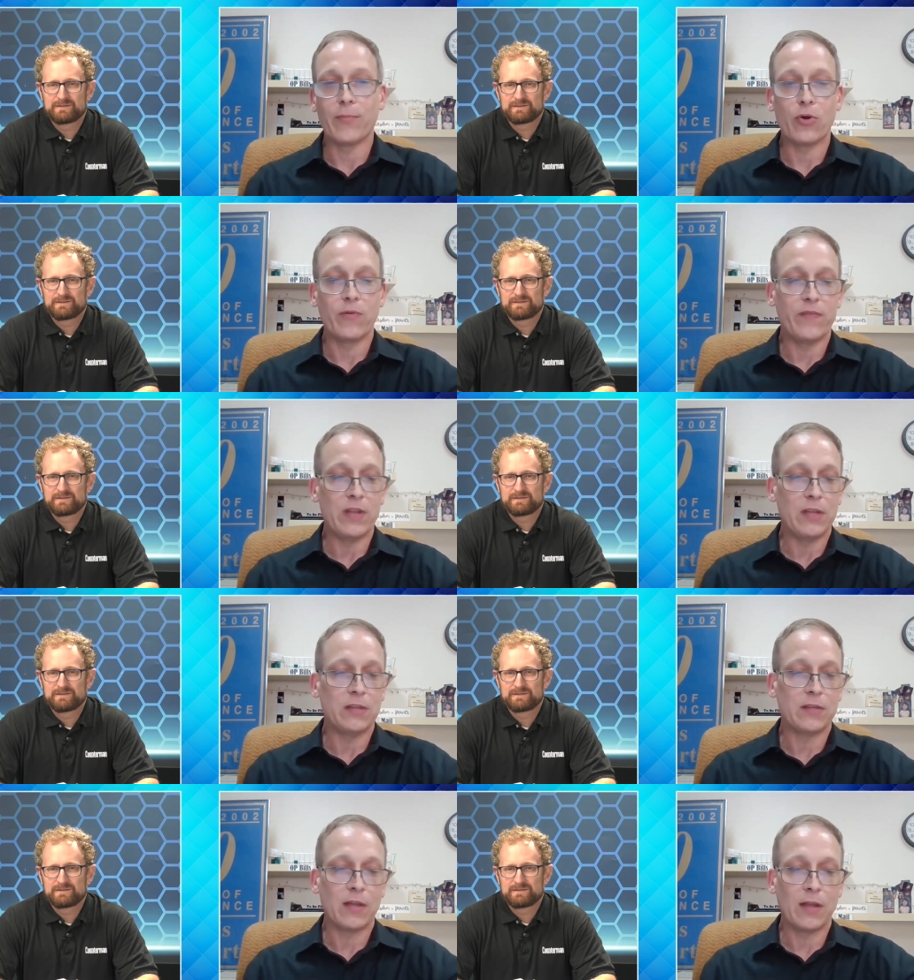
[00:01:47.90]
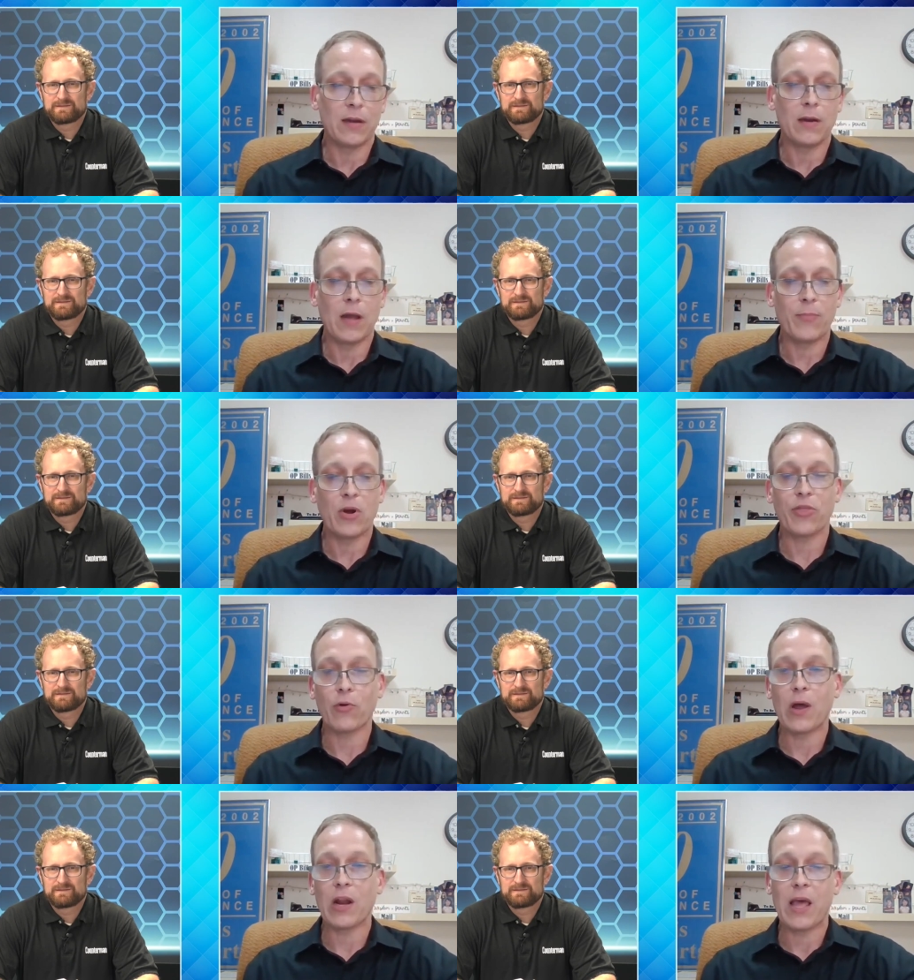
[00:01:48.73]
Speaker 1: automotive needs. And I'm going to
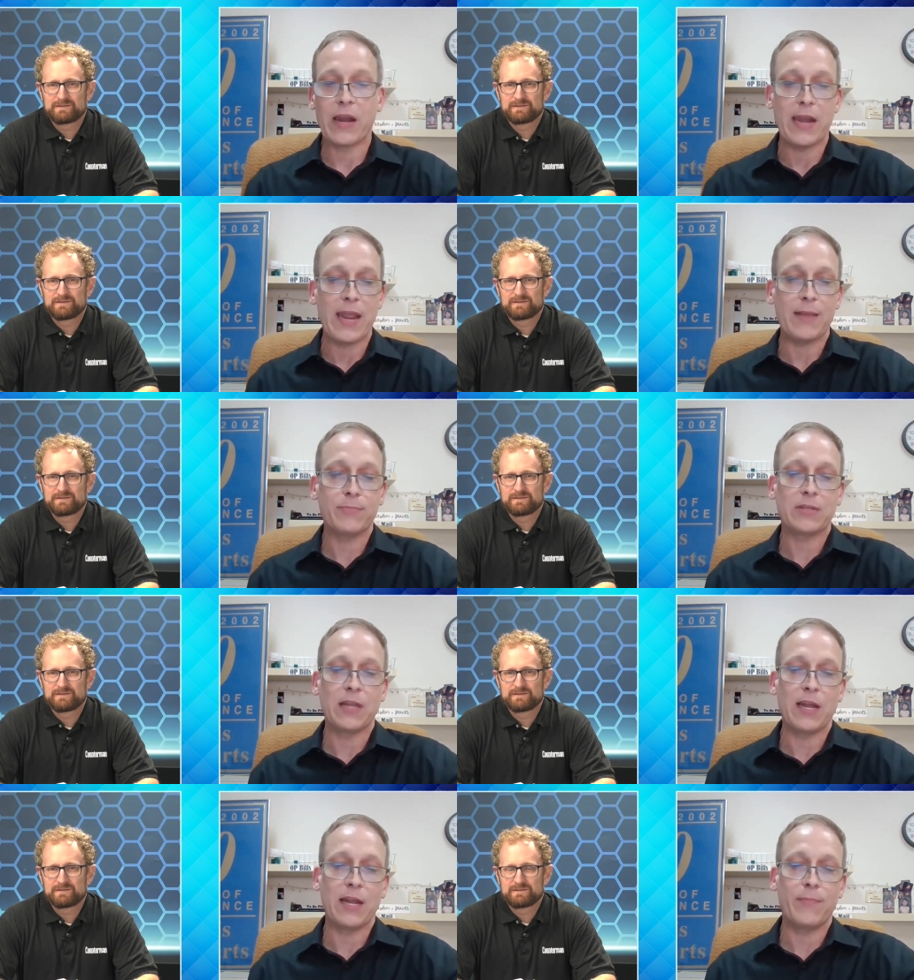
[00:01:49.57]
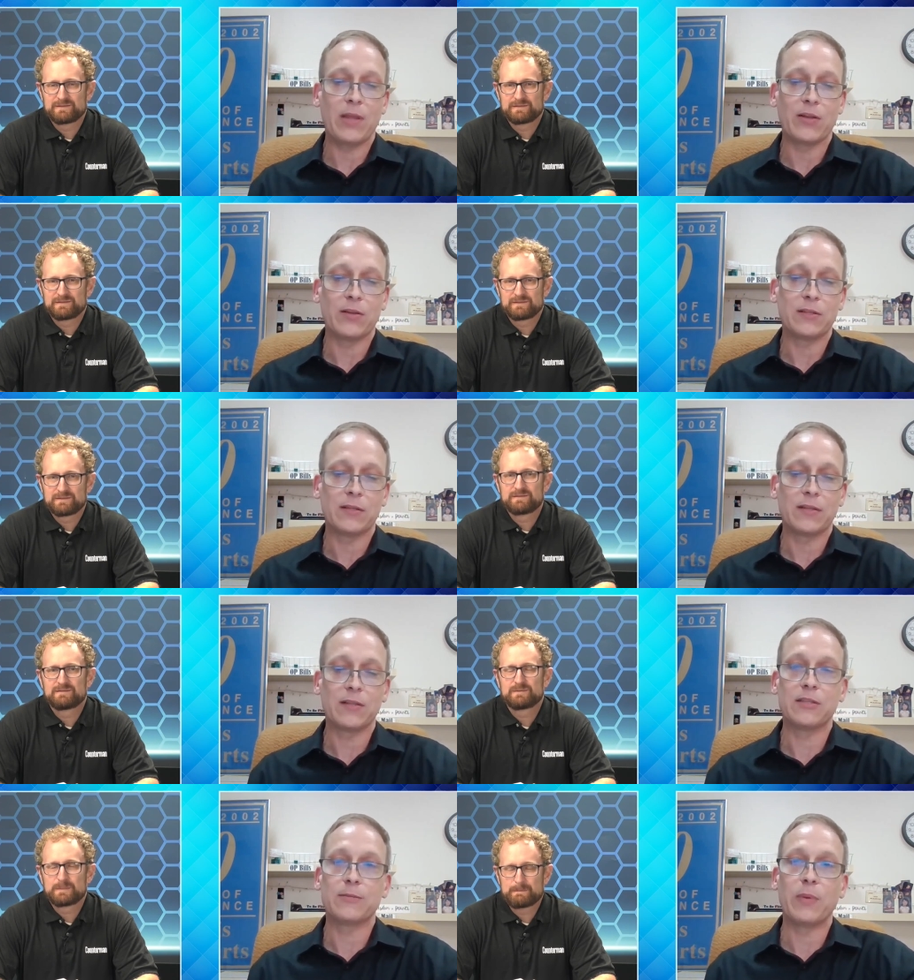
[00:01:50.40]
throw out a lot of names today because
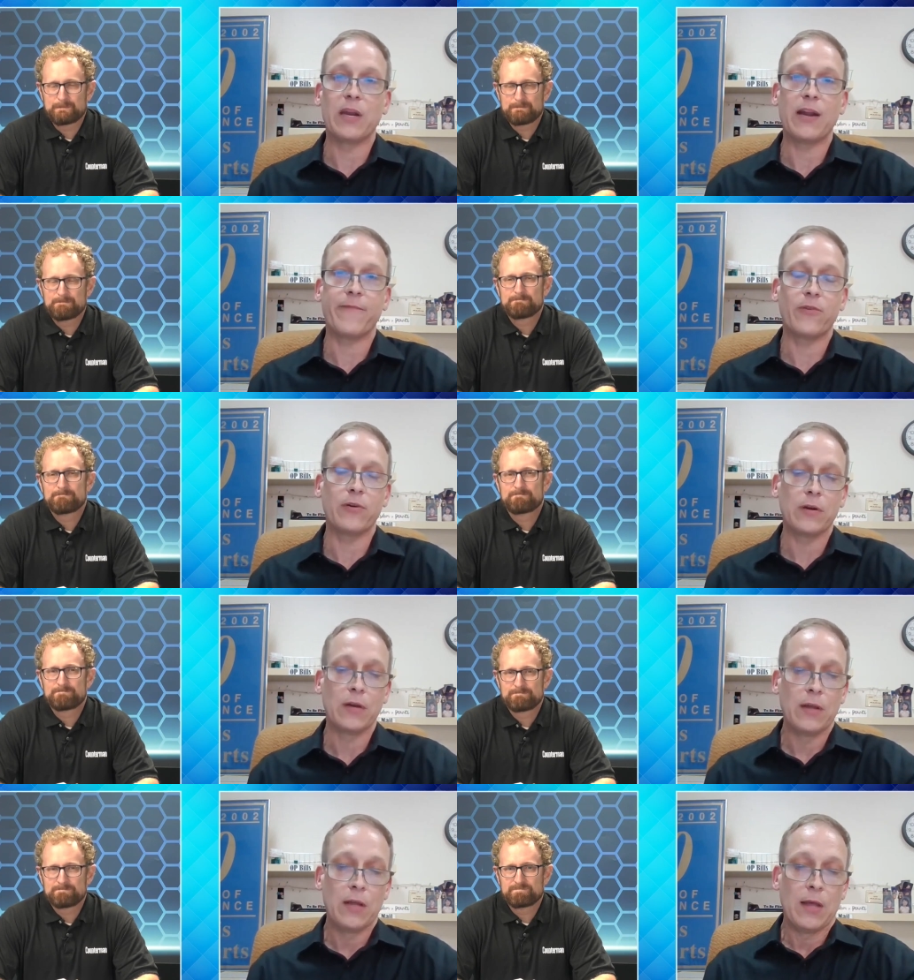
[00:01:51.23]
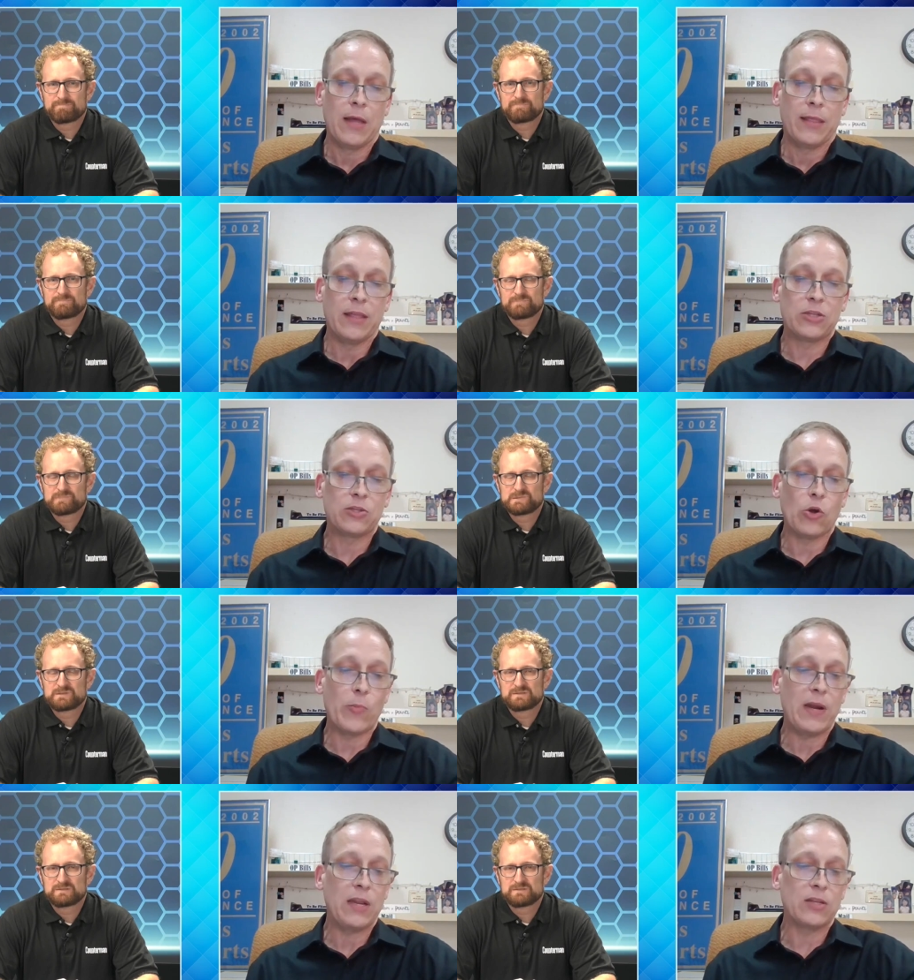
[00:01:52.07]
this has been an effort that
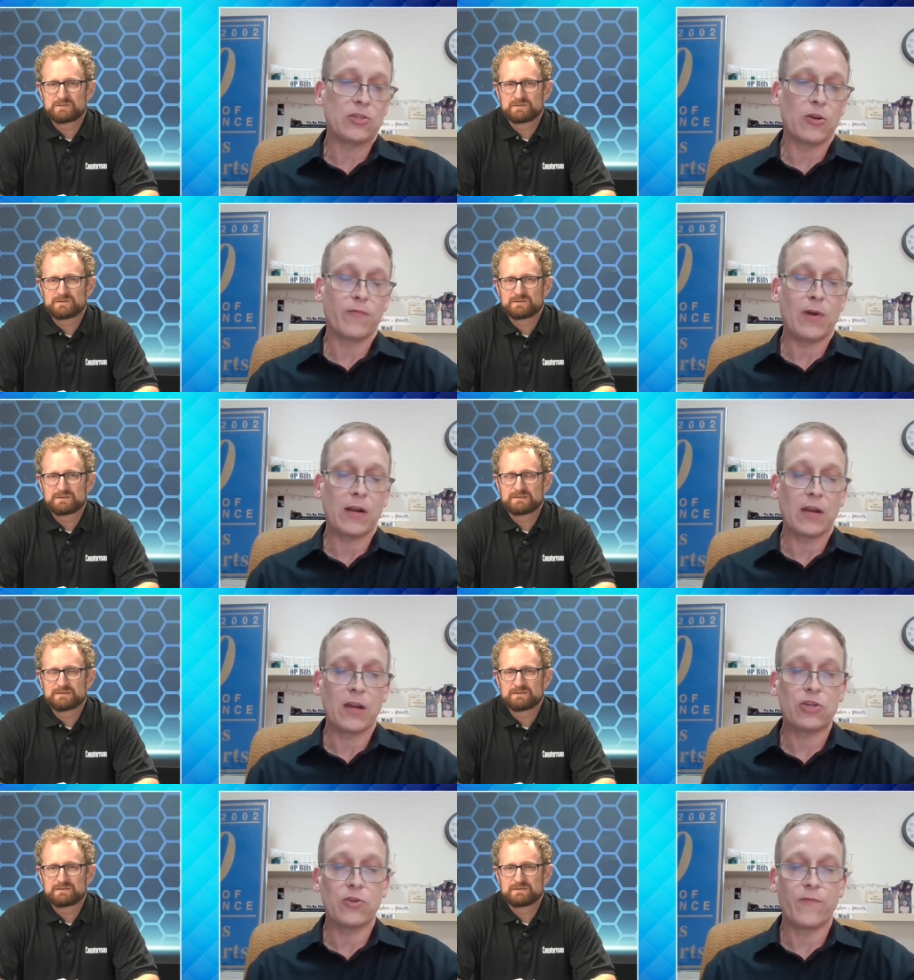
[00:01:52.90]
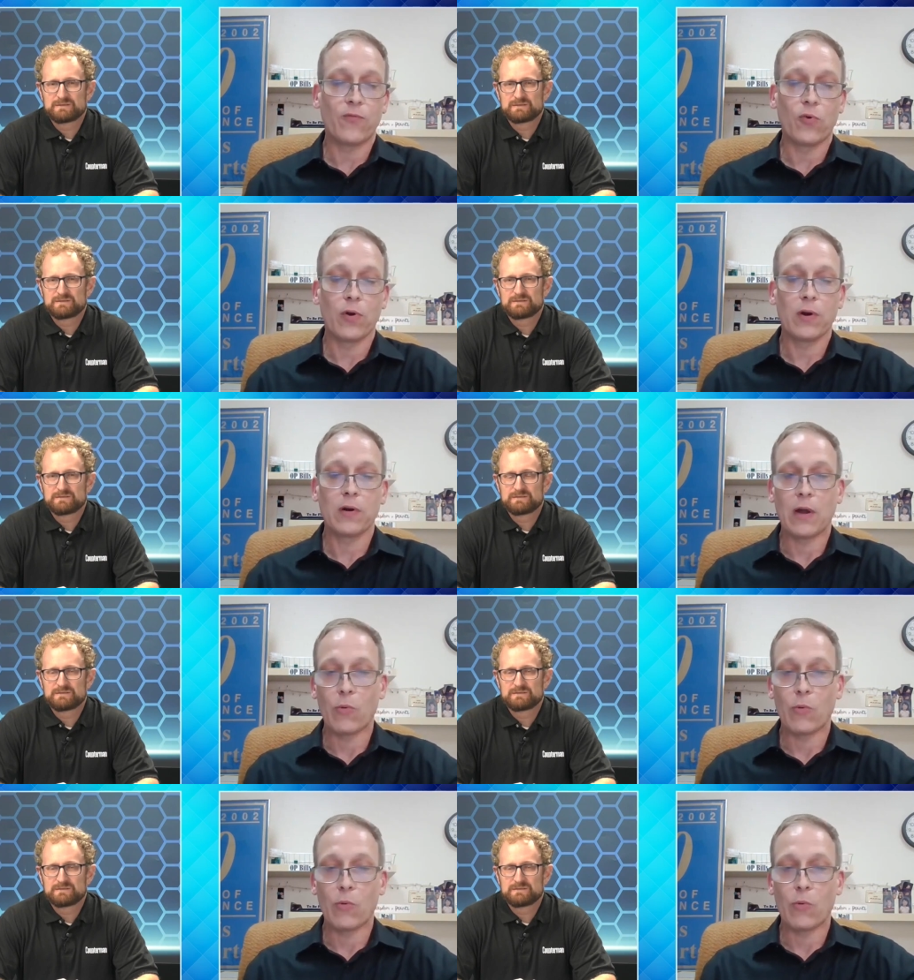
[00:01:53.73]
so many deserve recognition for.